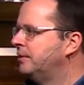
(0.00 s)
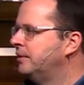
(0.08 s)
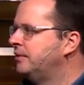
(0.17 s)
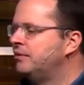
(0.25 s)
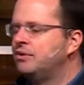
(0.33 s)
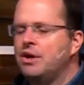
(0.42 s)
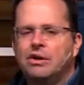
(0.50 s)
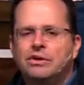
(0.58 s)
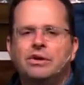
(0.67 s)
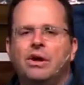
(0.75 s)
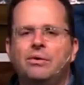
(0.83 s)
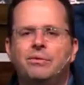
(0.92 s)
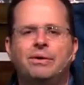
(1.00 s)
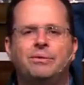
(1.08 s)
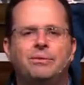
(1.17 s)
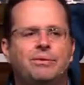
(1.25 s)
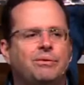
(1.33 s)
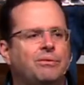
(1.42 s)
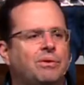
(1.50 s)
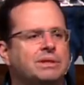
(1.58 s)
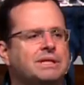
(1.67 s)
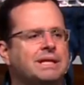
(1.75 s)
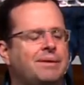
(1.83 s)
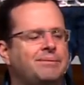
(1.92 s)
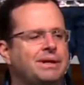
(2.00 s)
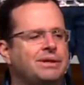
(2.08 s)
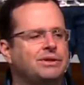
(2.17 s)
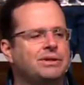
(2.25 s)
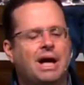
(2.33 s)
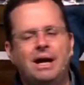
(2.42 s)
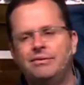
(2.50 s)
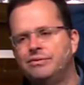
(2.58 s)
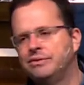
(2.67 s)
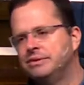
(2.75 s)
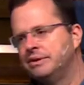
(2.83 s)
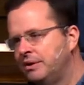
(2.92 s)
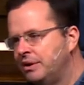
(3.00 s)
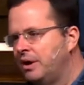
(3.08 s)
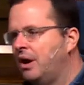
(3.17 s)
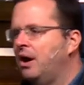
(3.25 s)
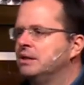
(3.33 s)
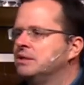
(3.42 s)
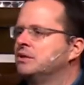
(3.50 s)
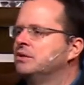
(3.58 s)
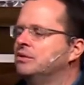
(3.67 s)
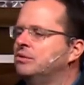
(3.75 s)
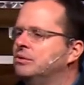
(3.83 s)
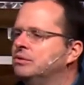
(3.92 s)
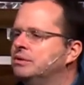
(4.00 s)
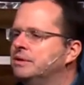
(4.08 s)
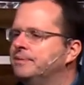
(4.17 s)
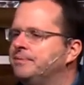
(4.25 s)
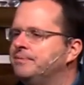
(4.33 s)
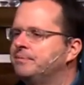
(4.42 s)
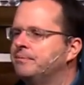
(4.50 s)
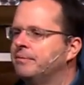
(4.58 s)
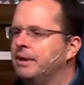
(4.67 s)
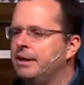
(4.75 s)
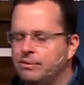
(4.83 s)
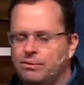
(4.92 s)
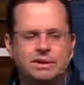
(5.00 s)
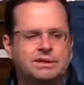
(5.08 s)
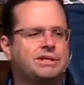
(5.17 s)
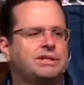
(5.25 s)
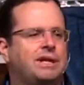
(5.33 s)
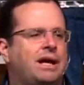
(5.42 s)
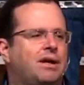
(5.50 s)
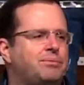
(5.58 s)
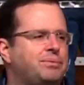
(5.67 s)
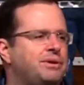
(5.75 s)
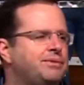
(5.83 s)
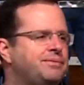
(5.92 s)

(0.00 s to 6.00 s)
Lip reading: If you don't know what's coming in your life, ask the Lord. He wants to help you.